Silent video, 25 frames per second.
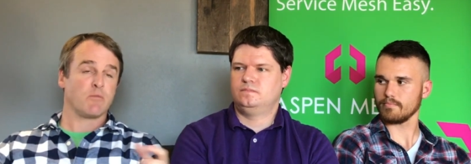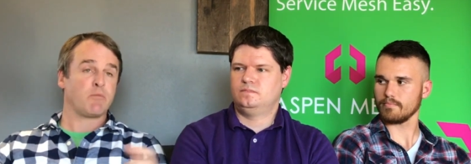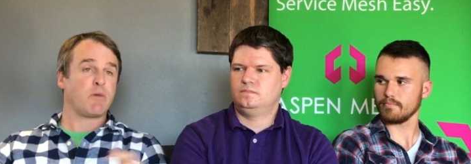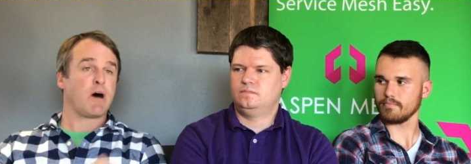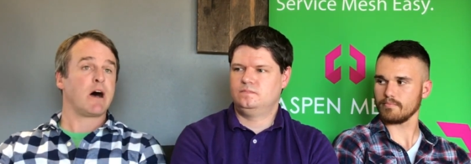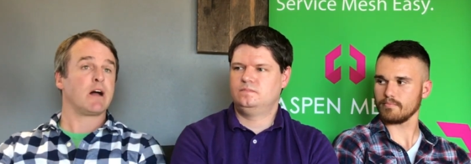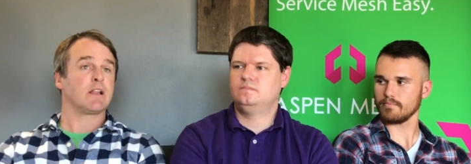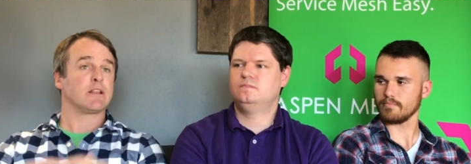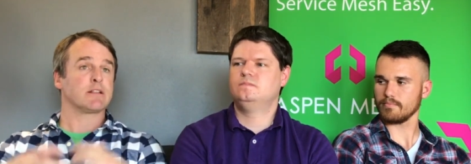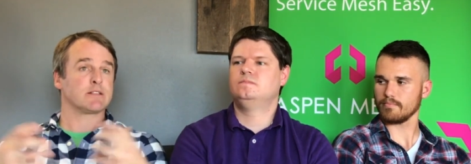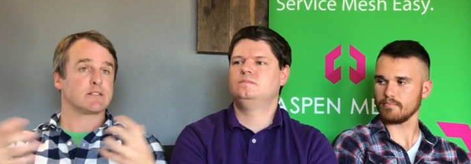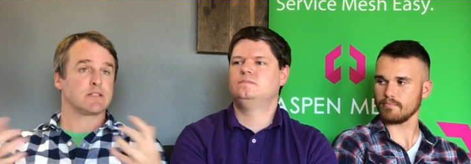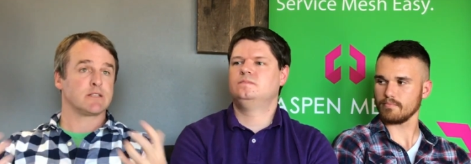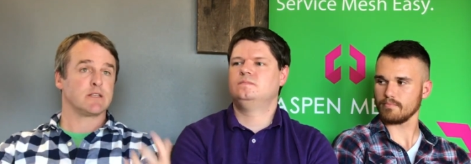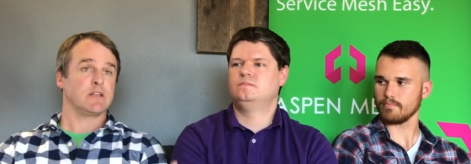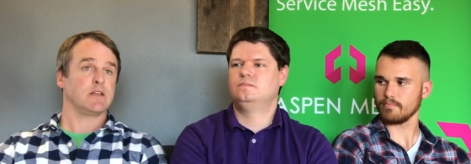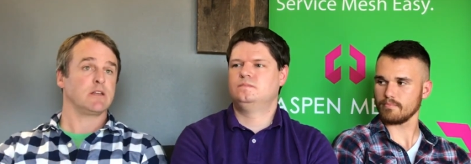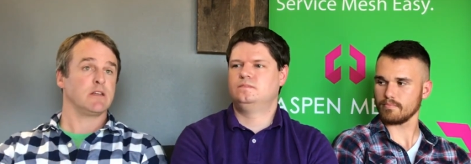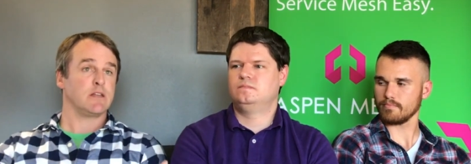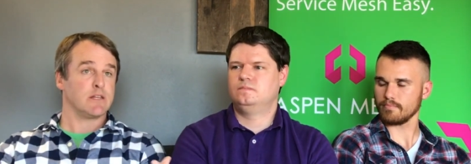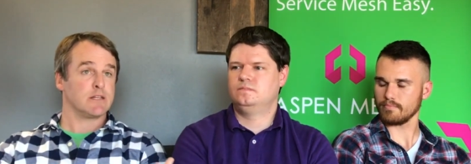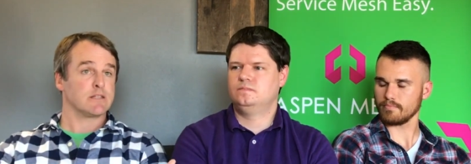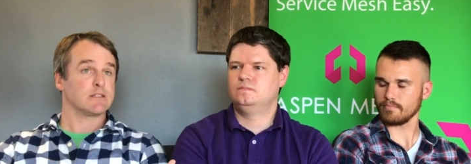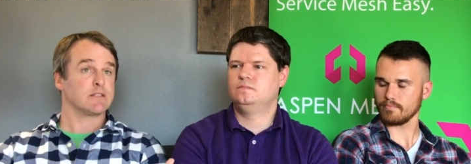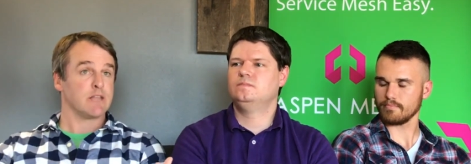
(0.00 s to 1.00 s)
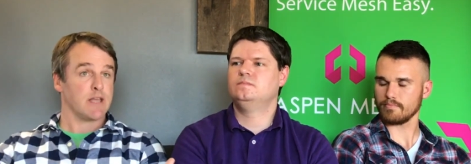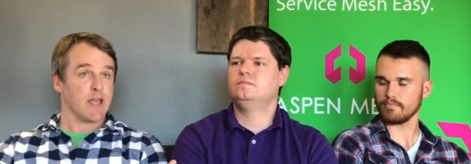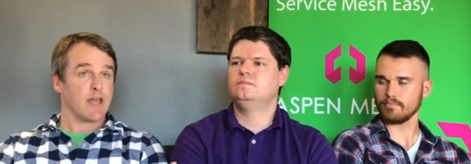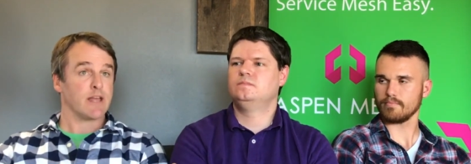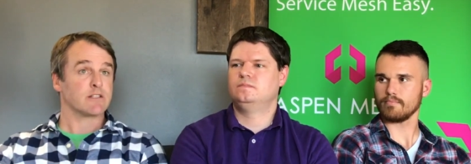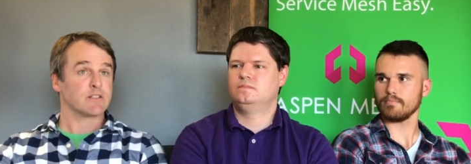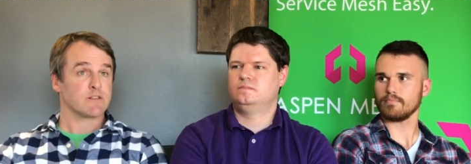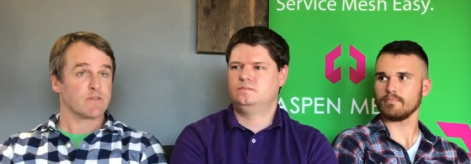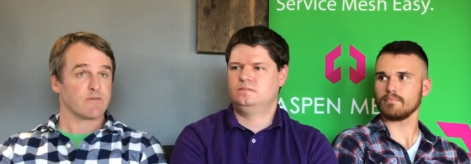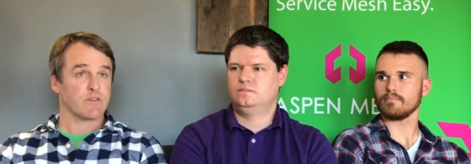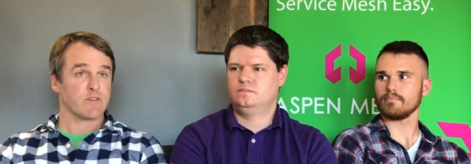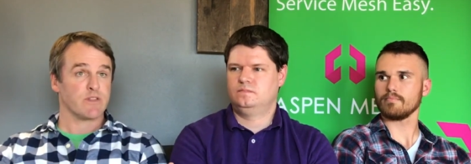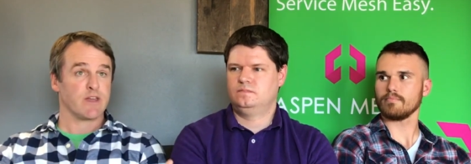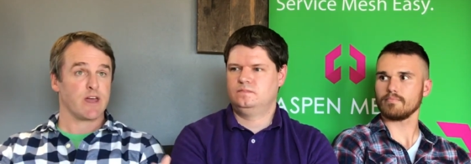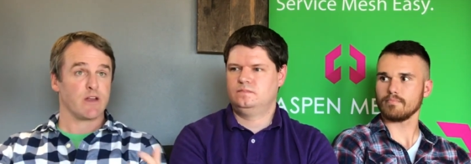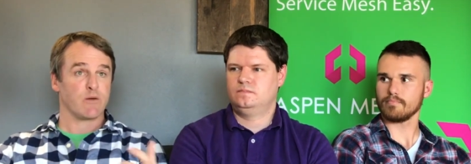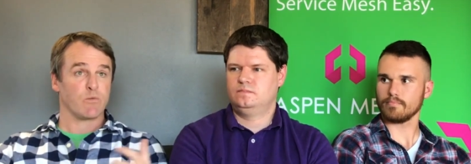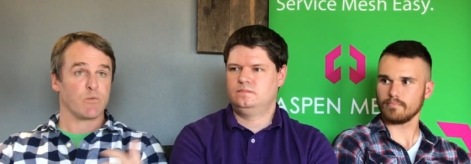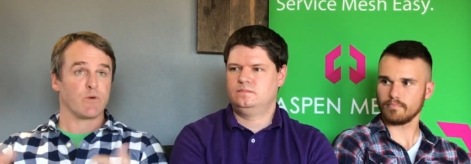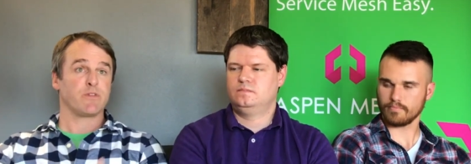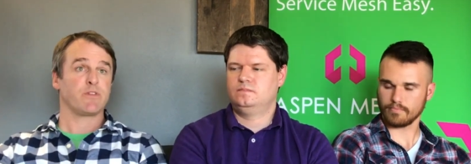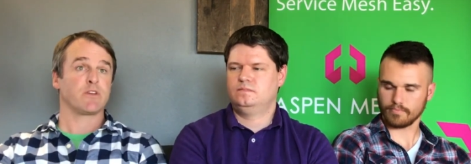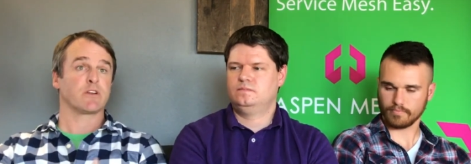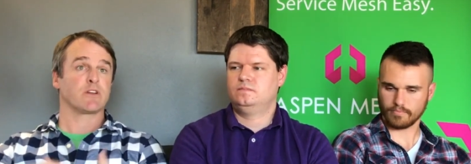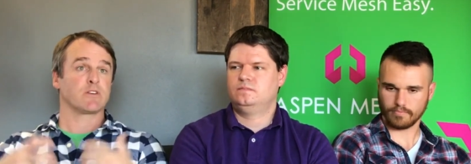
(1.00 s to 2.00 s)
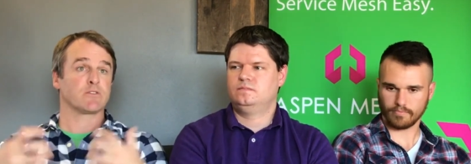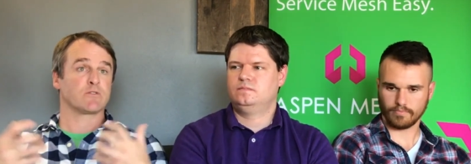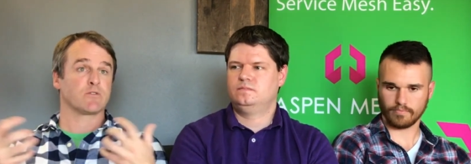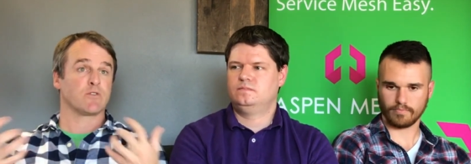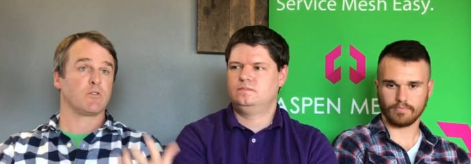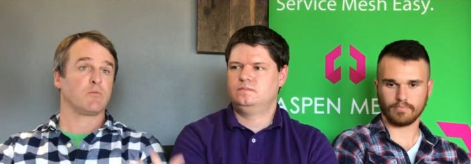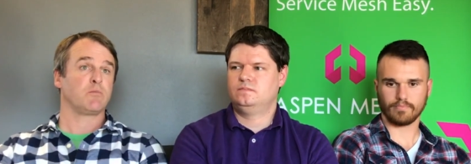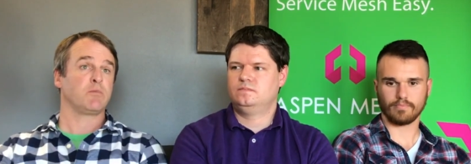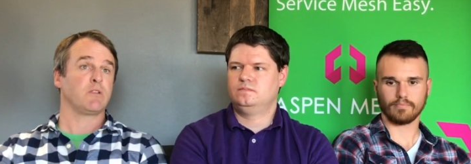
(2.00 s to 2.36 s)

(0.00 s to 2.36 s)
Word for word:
Speaker 1: Policy is the answer for that. And with the control